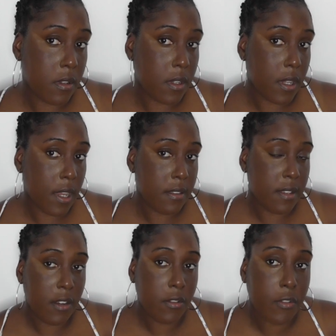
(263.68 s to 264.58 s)
Okay, so
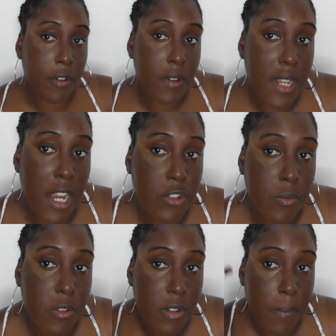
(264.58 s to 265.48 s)
that looks very natural.
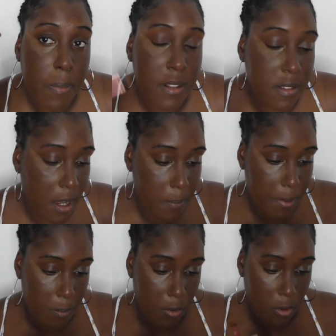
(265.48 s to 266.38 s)
I'm just going to blend out a
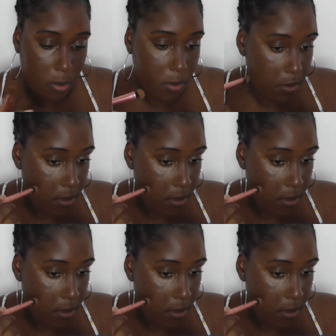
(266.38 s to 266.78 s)
bit more.